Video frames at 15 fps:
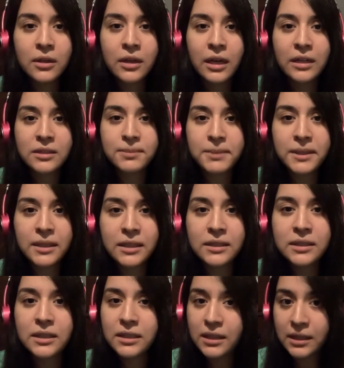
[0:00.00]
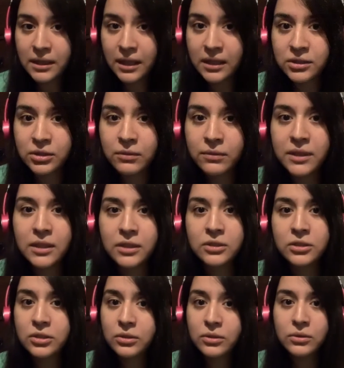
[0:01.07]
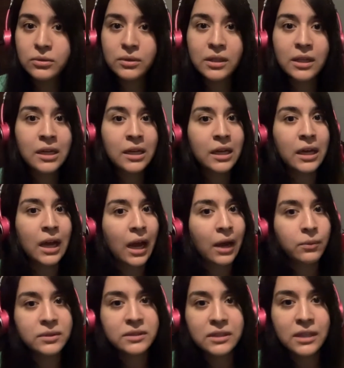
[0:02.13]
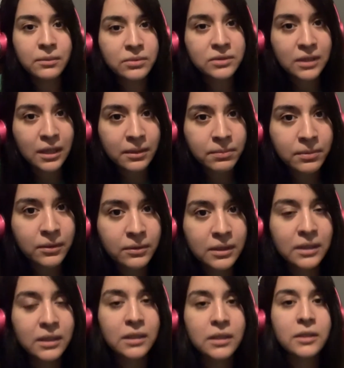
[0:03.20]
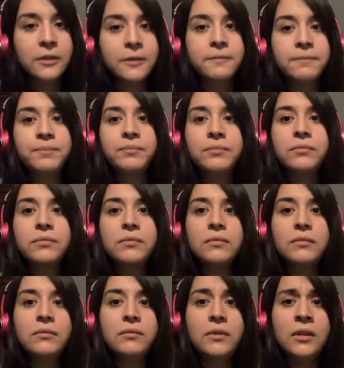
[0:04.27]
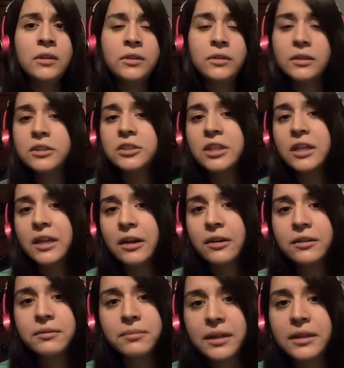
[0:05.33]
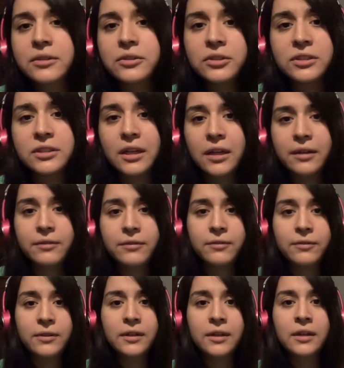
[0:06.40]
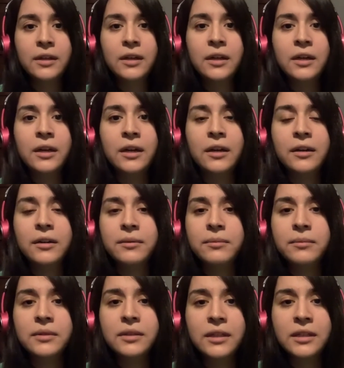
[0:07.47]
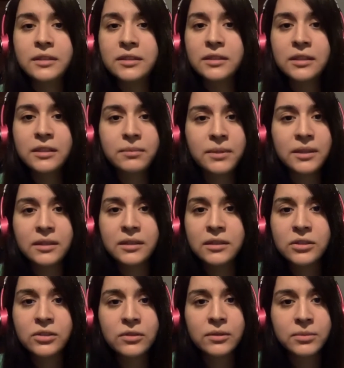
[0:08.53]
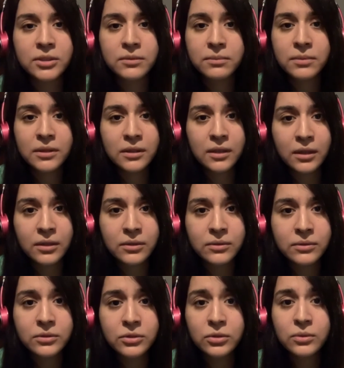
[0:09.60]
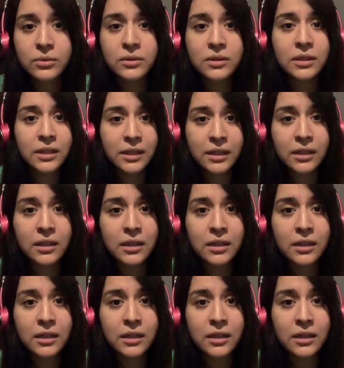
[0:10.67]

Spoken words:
SB19, that's over there too. I wasn't able to upload it here. You can check out my other stuff. Link's going to be in the description below to click